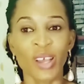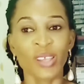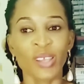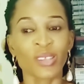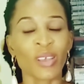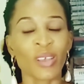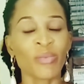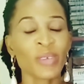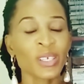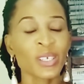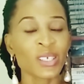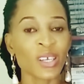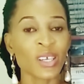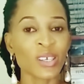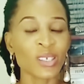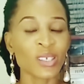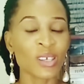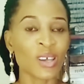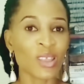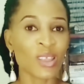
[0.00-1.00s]

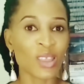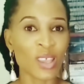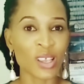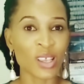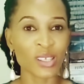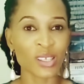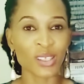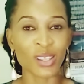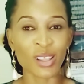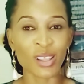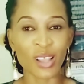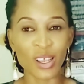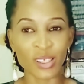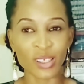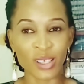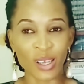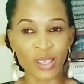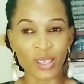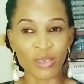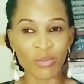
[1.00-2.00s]
Ephesians contains
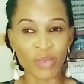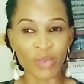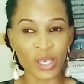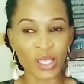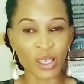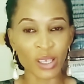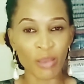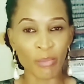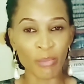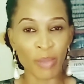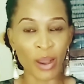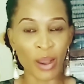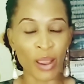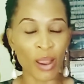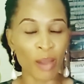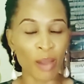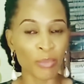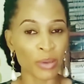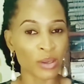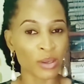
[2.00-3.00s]
letters written by
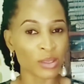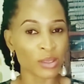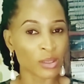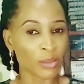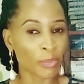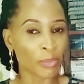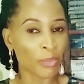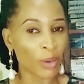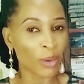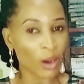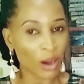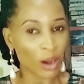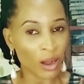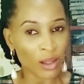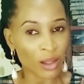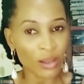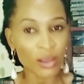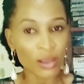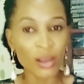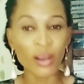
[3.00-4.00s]
Apostle
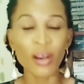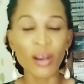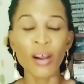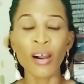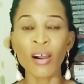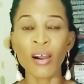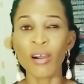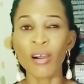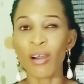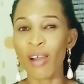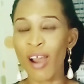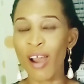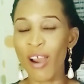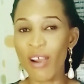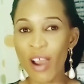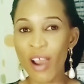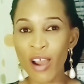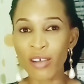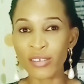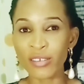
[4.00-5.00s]
Paul
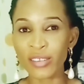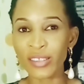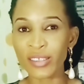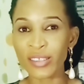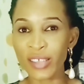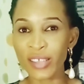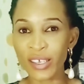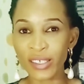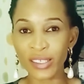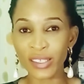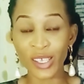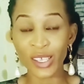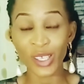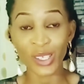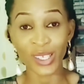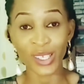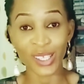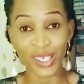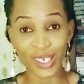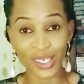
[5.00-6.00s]
around 60 to
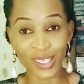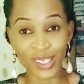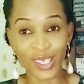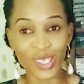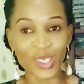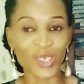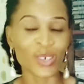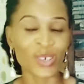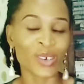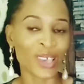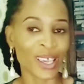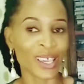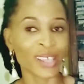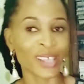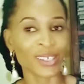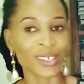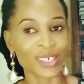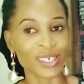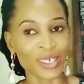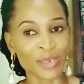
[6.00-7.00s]
62
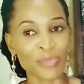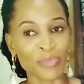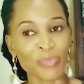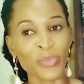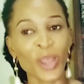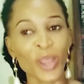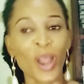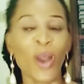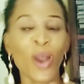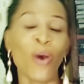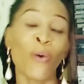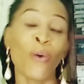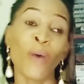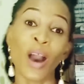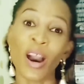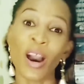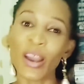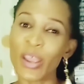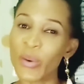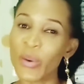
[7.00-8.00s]
AD
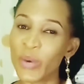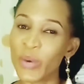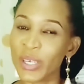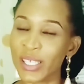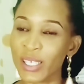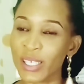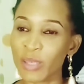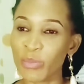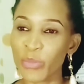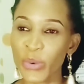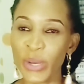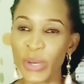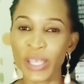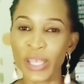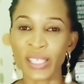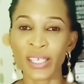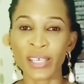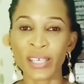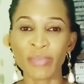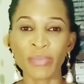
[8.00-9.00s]
while he was in
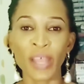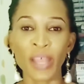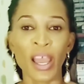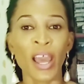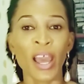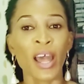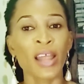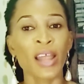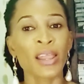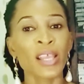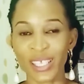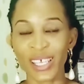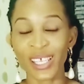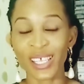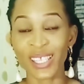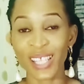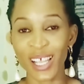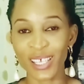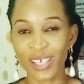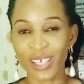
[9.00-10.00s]
prison.
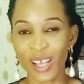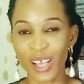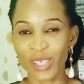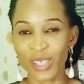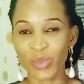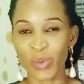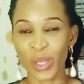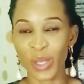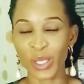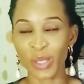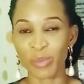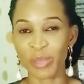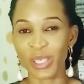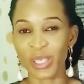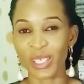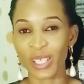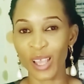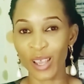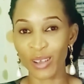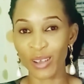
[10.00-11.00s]
These letters were to be
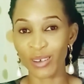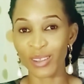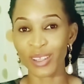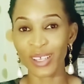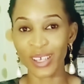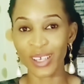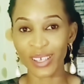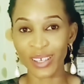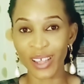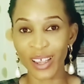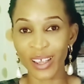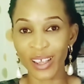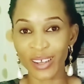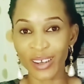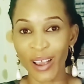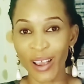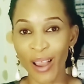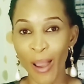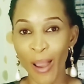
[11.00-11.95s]
circulated